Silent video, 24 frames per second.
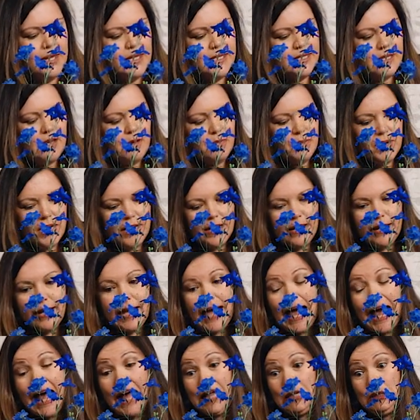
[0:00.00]
So I'm gonna
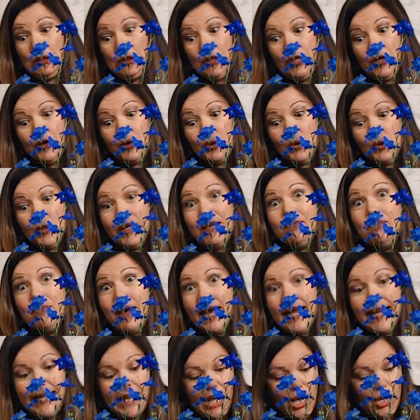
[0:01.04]
literally
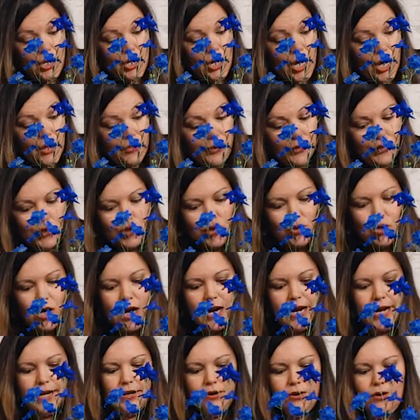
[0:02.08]
make another
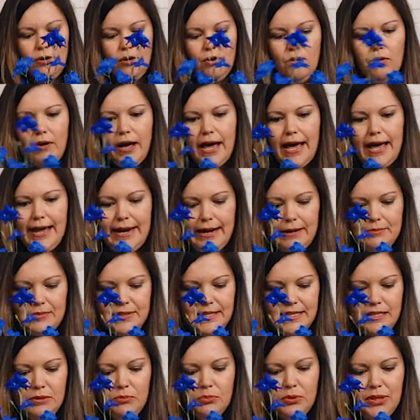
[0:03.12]
triangle, and I'm
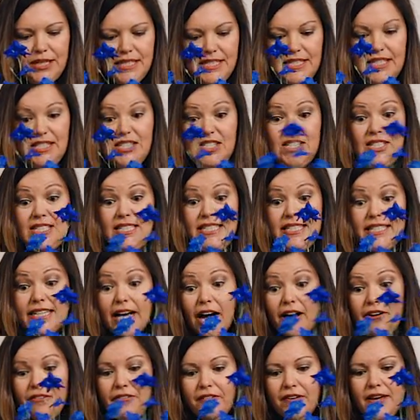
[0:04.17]
simply
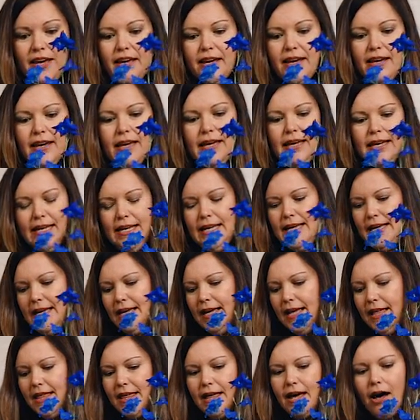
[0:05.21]
stuffing
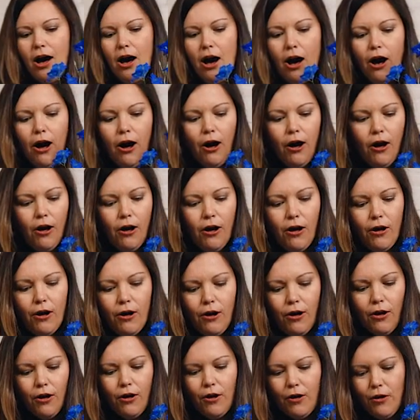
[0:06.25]

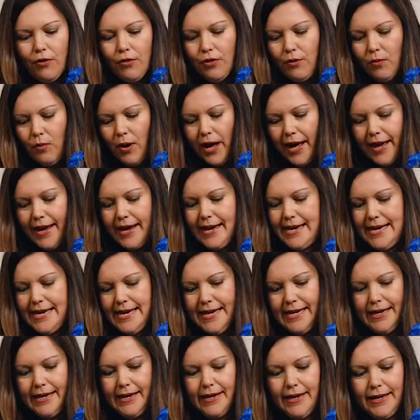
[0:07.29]
all the way
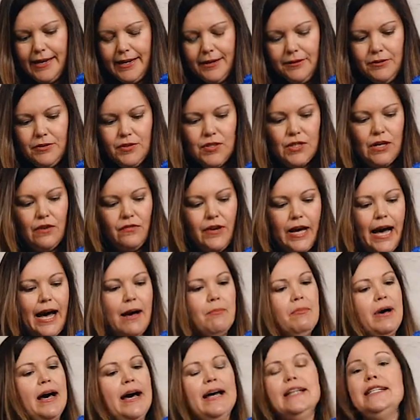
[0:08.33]
in. So I've
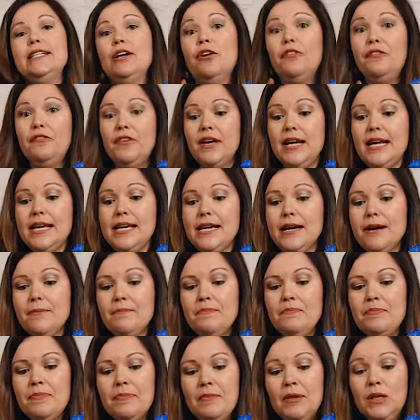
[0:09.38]
got my Delphinium,
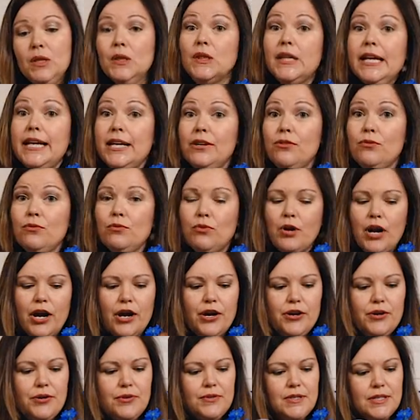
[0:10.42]
Lenten
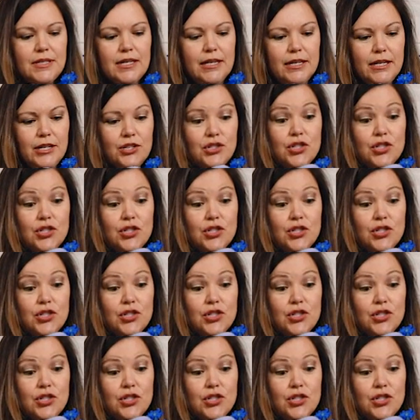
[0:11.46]
Rose,